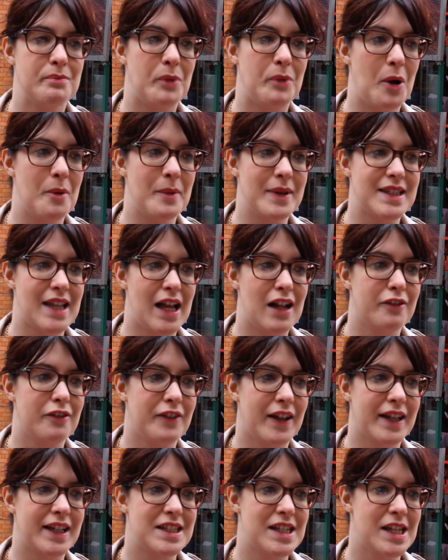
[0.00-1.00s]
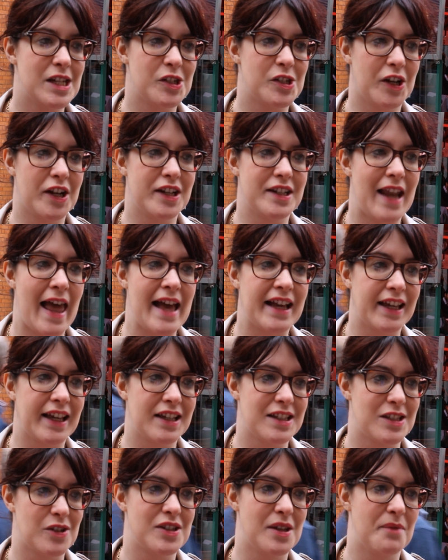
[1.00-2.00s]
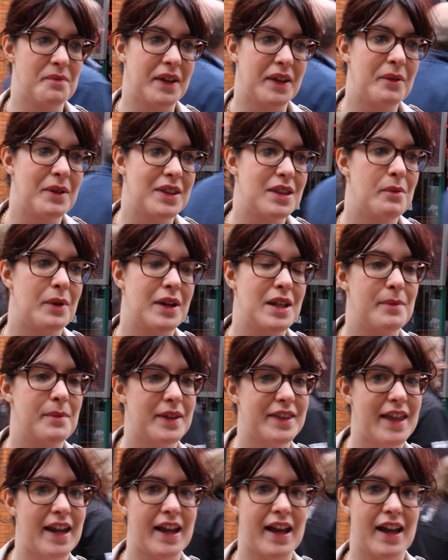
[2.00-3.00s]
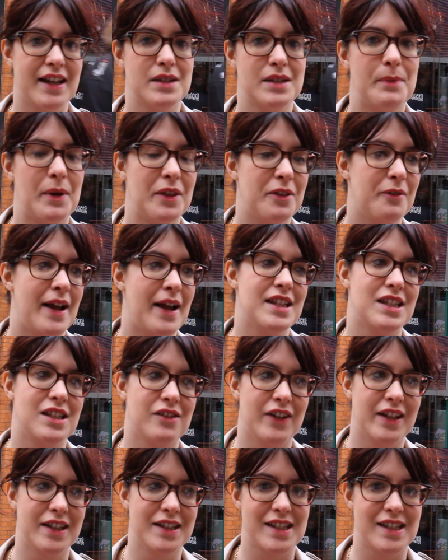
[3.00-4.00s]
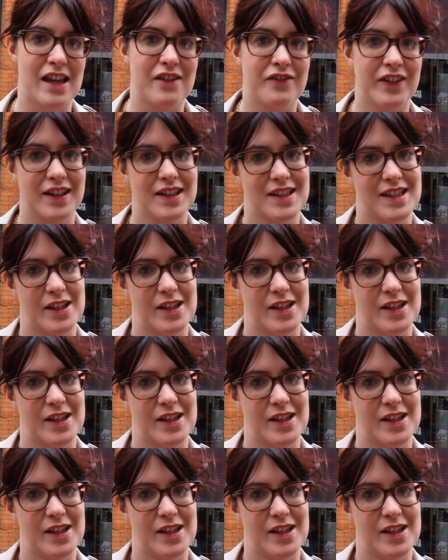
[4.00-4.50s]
and bought myself like a t-shirt and leggings or something with the money, but then I had to put the rest of it in savings,